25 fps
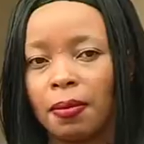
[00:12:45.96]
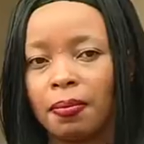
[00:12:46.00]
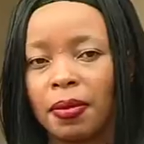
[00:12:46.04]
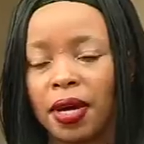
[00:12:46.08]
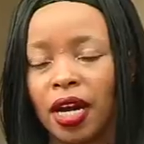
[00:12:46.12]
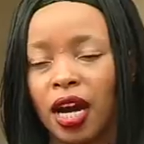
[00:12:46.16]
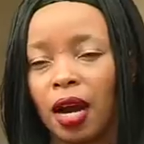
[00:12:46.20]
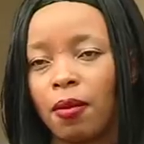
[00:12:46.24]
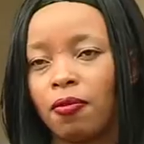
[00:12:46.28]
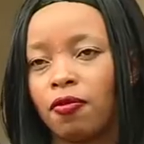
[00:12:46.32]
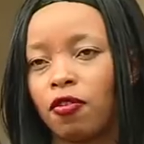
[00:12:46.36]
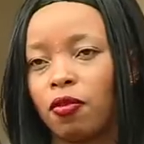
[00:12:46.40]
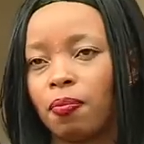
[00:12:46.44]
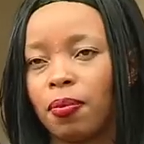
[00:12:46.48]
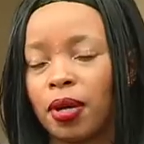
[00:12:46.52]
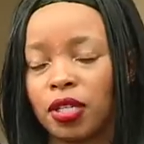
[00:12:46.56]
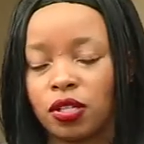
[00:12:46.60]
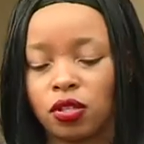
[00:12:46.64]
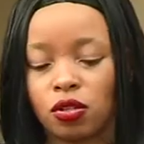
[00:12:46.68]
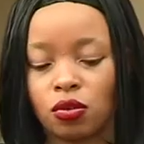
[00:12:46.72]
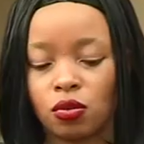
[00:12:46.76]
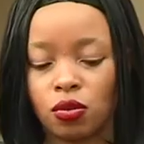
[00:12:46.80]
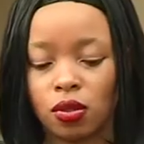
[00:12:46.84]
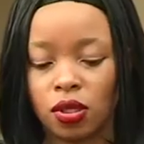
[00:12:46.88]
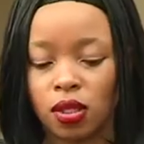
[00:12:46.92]
makeup for
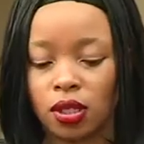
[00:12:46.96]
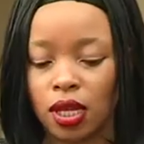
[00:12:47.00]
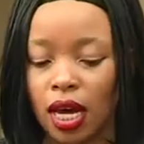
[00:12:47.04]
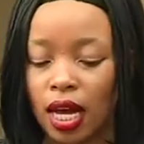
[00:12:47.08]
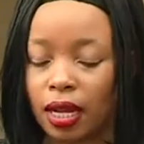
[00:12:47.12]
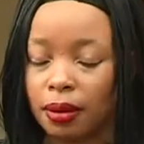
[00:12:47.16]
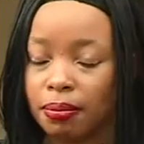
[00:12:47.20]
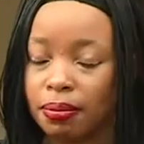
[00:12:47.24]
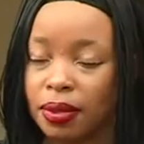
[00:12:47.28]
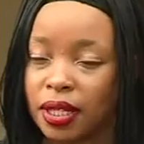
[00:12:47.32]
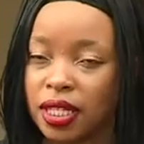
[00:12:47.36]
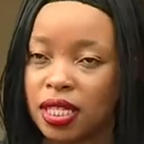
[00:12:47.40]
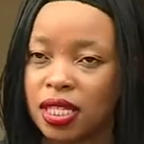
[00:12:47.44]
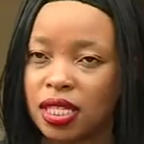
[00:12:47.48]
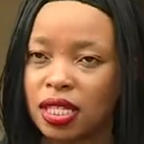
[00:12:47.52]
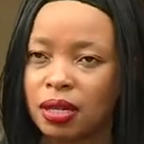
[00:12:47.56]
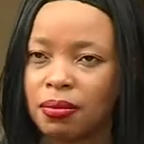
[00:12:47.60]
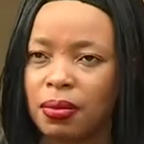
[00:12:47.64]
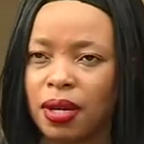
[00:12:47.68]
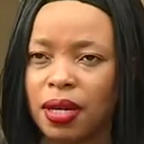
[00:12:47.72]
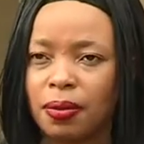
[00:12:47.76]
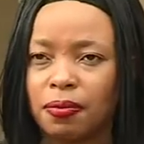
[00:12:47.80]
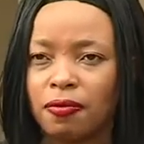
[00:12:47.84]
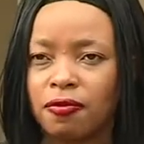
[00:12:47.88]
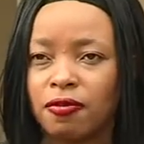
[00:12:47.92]
persons with
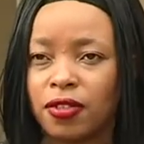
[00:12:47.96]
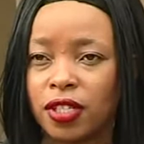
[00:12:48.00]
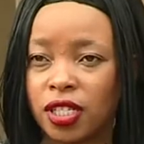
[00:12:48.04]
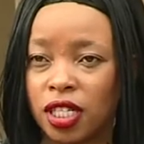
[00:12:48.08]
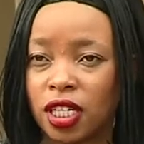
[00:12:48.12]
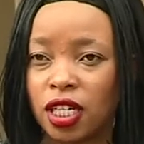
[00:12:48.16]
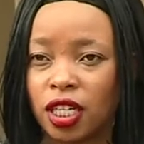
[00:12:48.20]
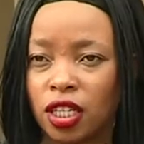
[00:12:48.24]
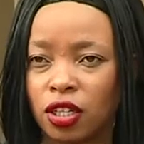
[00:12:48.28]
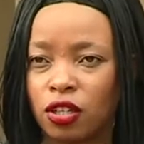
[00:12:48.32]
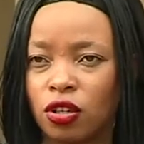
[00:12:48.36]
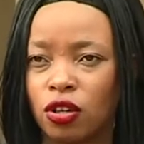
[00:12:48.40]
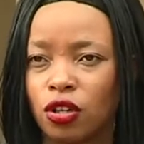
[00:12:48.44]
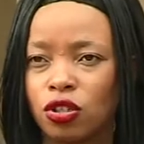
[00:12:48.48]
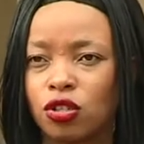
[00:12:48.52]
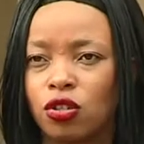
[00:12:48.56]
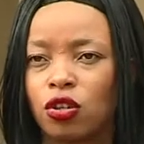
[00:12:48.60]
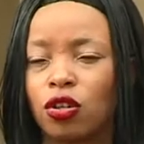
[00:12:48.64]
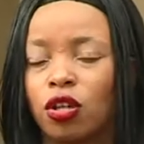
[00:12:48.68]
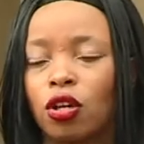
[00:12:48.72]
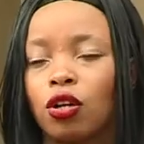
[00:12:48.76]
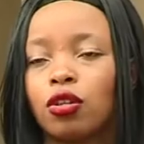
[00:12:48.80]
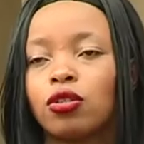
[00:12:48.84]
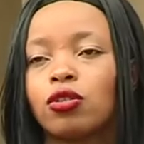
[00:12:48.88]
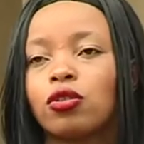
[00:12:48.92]
albinism and vitiligo, so
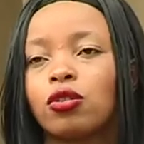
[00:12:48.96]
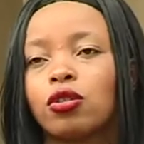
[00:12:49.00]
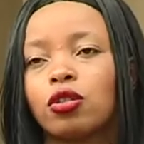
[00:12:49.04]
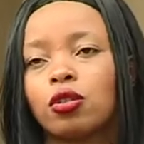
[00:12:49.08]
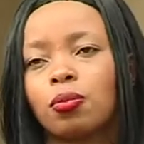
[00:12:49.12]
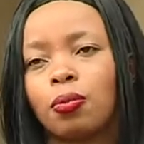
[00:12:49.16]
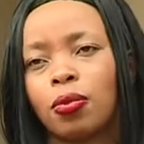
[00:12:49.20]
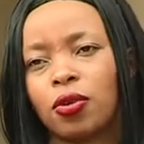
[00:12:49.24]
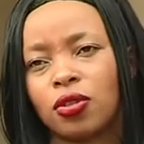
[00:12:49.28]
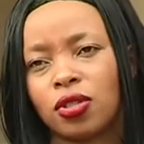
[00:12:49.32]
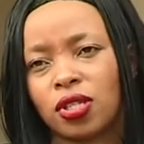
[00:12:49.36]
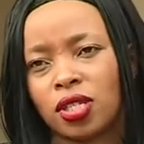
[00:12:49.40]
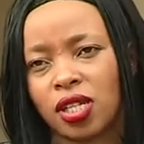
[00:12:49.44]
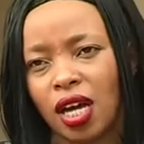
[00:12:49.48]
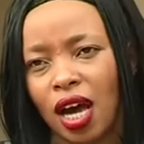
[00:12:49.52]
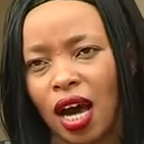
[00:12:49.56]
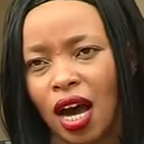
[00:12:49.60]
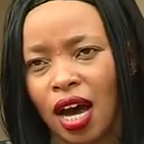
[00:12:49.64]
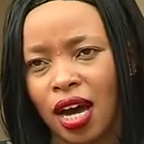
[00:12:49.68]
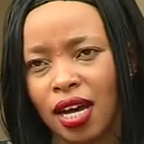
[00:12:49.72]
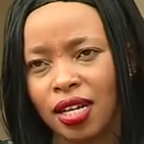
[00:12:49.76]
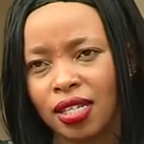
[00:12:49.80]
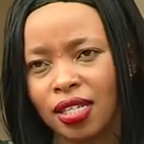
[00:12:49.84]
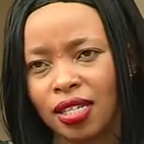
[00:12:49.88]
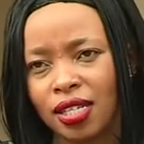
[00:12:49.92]
they also sponsor
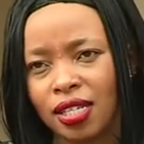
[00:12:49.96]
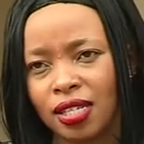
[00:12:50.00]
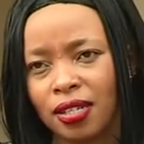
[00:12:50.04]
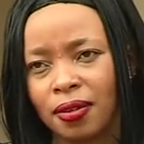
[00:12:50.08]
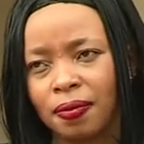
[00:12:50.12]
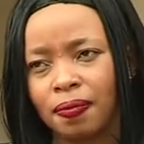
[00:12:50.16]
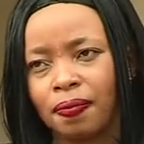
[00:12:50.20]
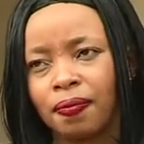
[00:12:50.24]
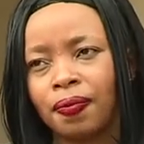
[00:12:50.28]
us.